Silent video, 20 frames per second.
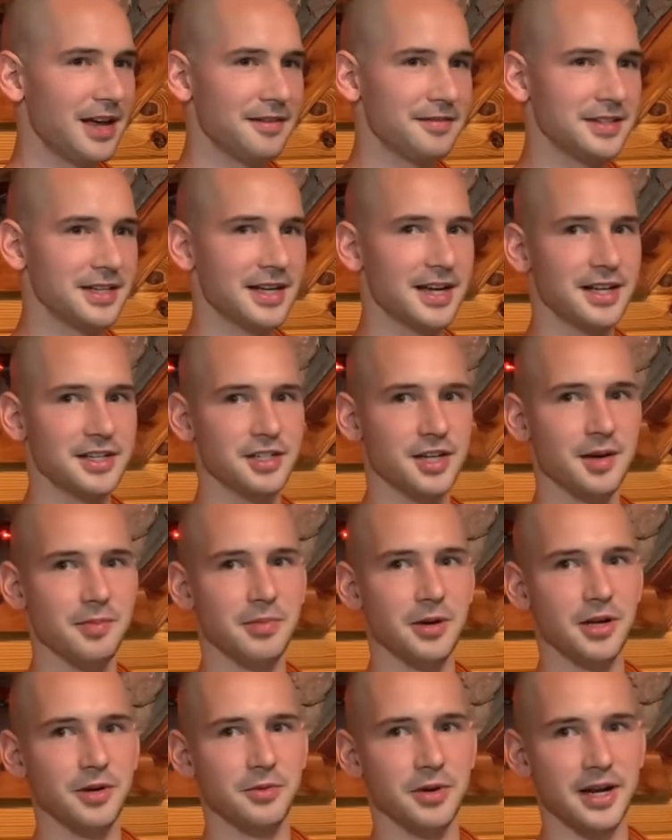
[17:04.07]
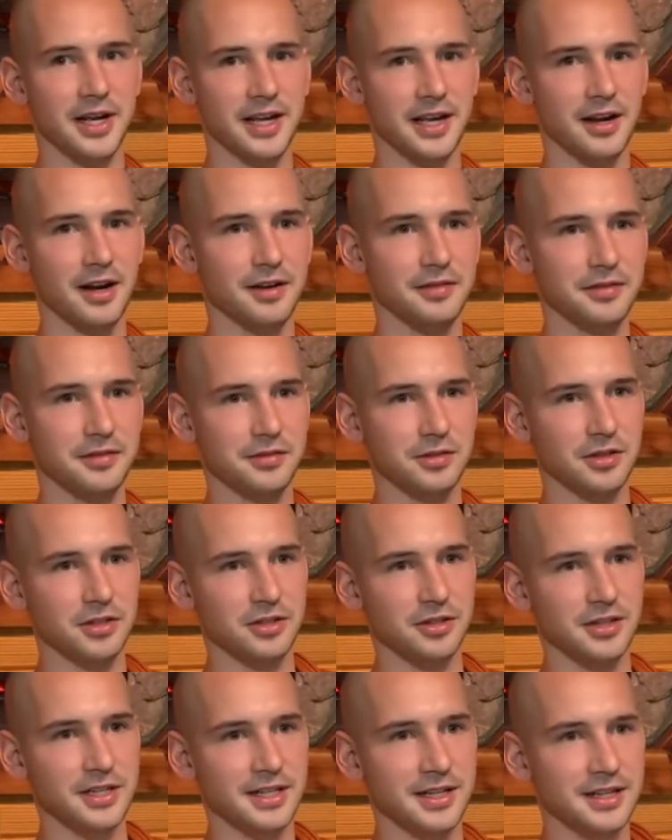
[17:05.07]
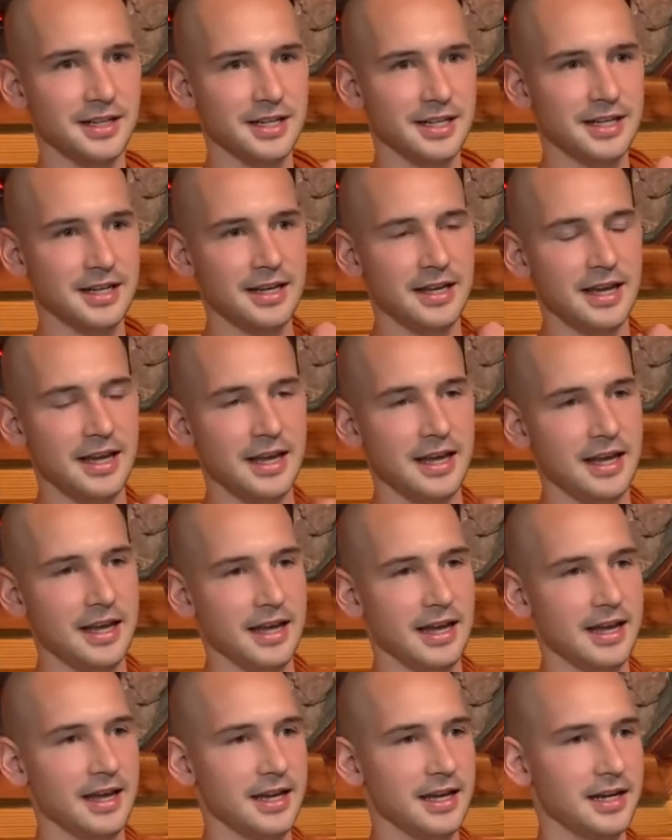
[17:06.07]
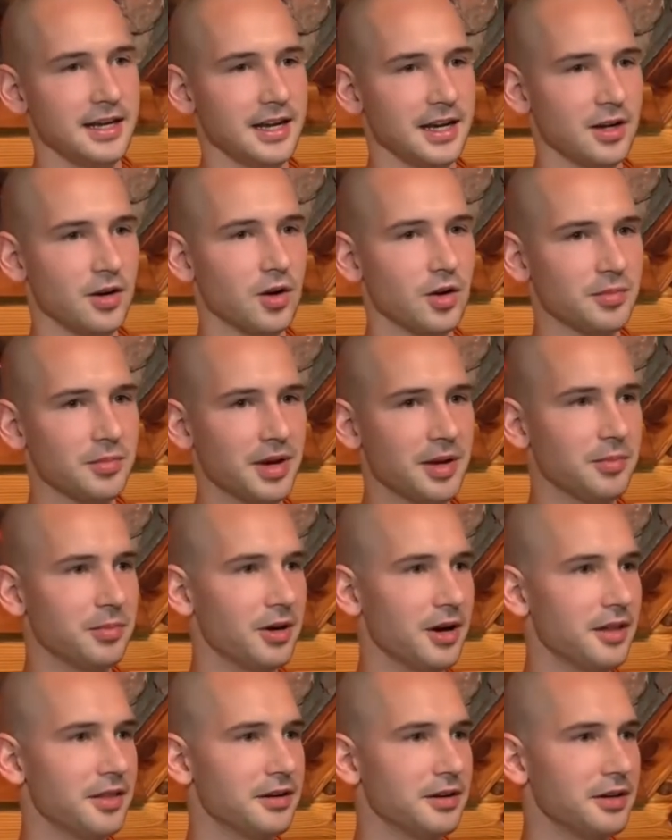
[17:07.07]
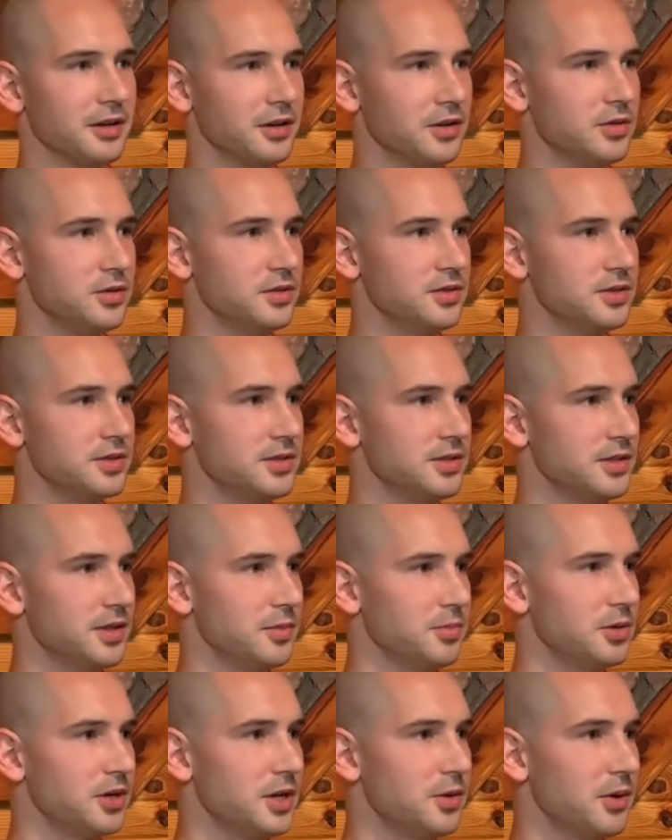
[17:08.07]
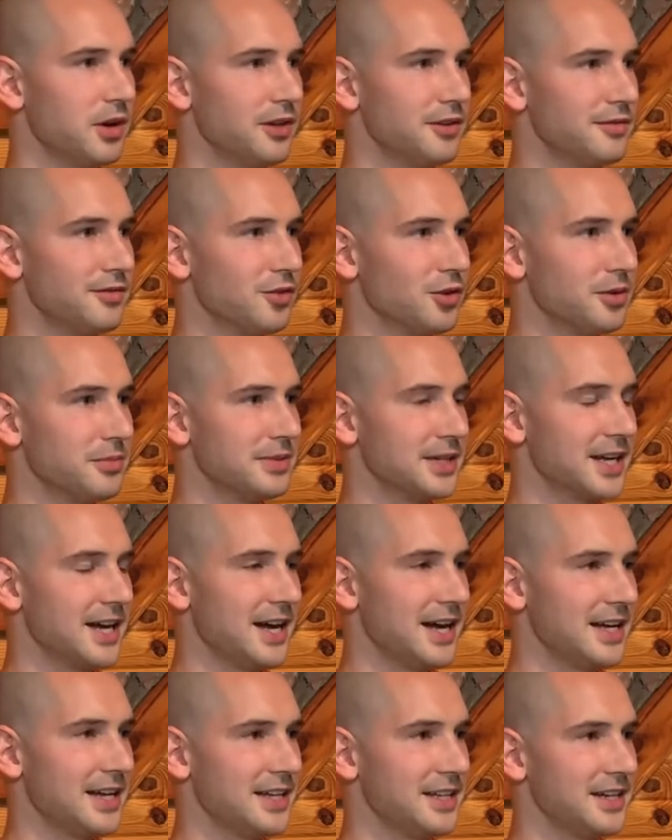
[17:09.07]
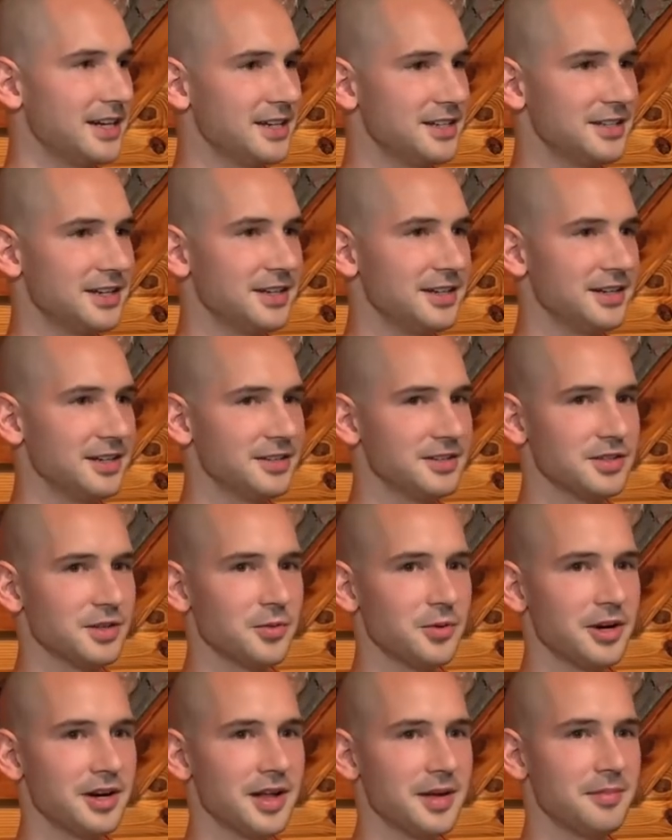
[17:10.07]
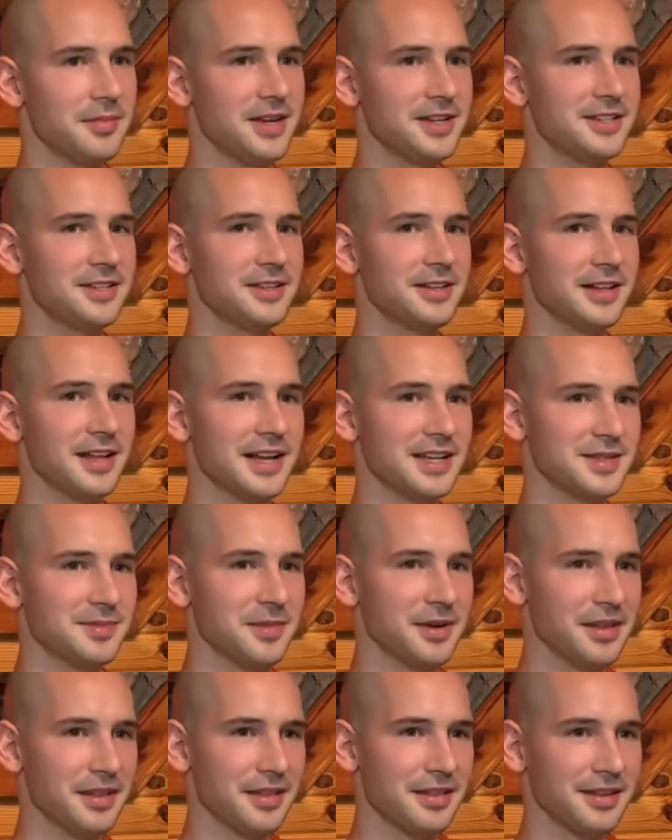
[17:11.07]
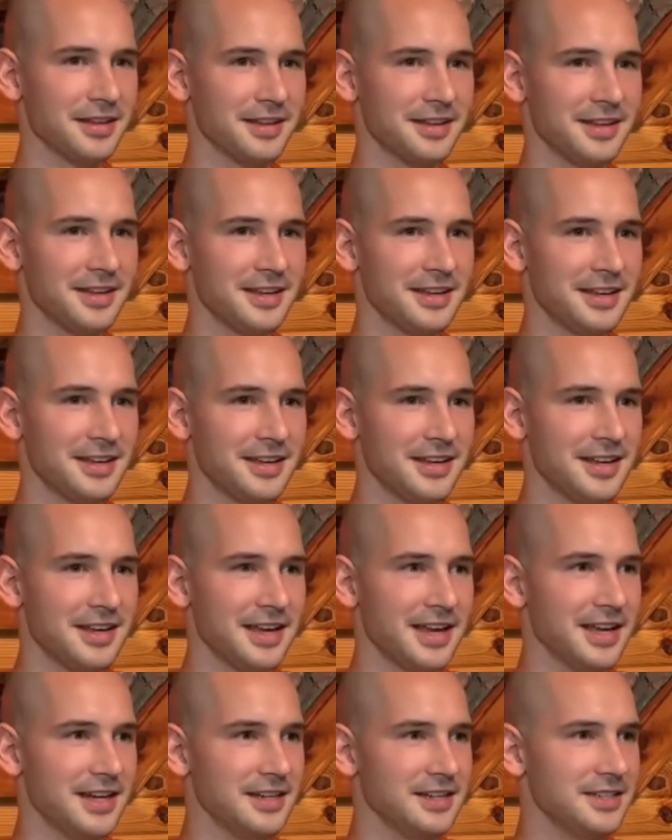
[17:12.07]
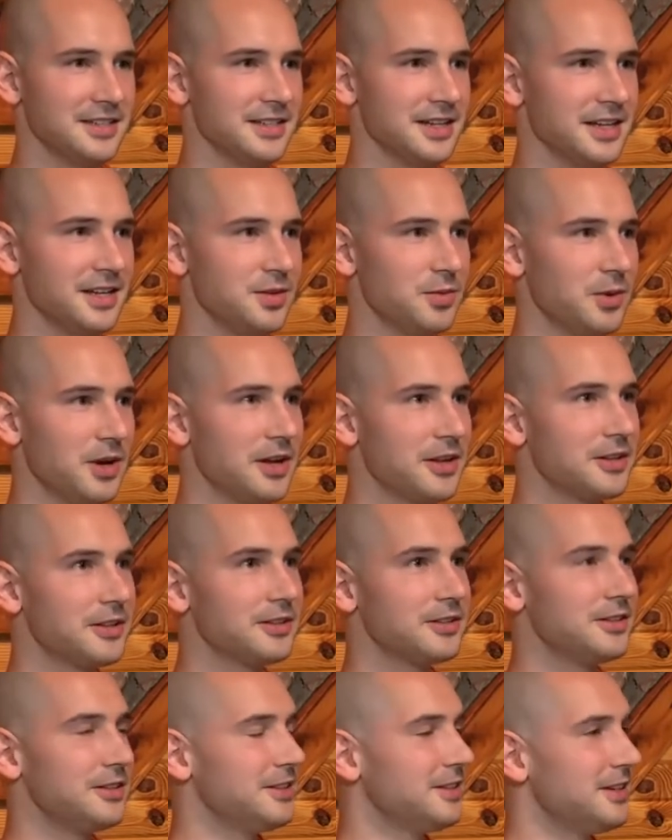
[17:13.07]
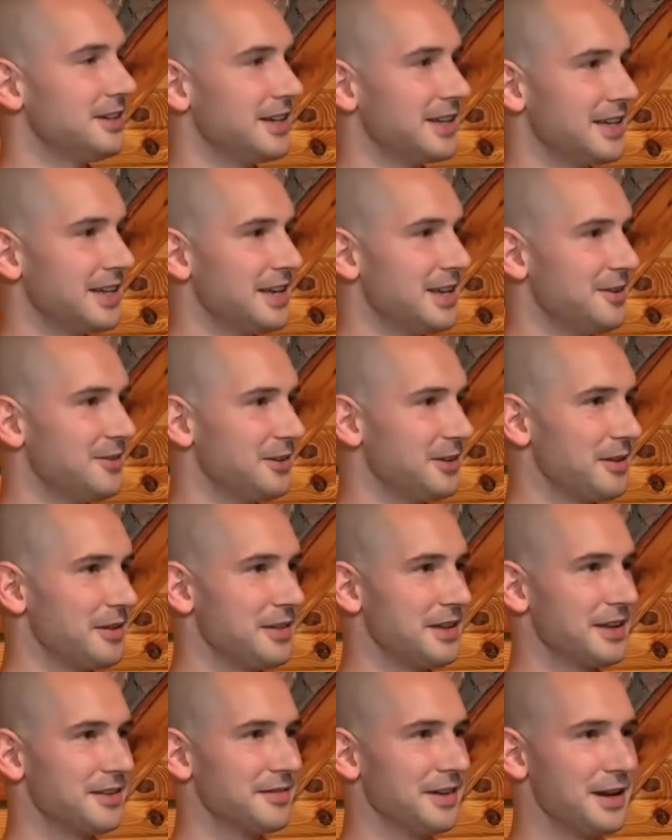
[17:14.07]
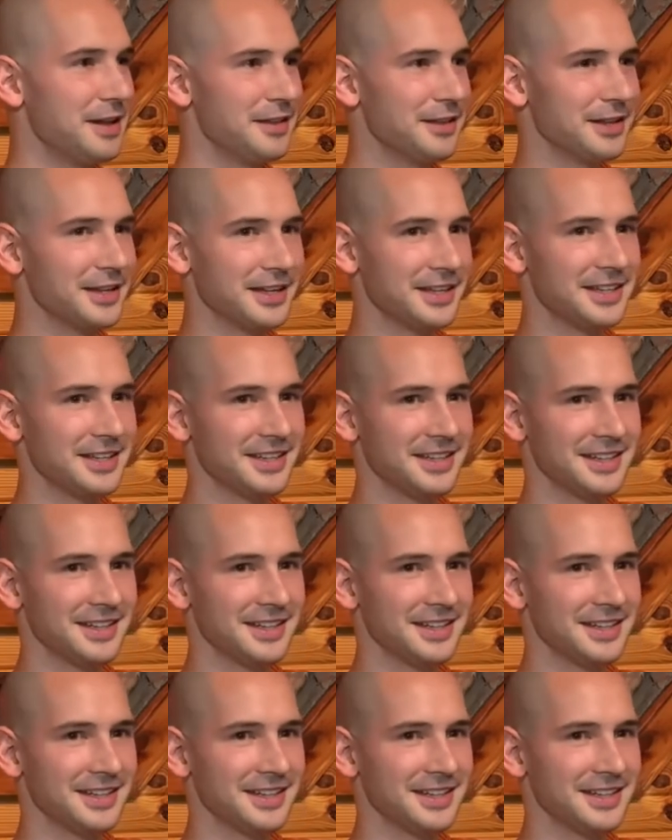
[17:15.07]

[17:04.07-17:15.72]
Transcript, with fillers: have to catch up on when I get off of retreat. And I called my brother, who's a pretty well-informed guy, and I said, so what did I miss the last month? And he said, well, I can't really think of anything.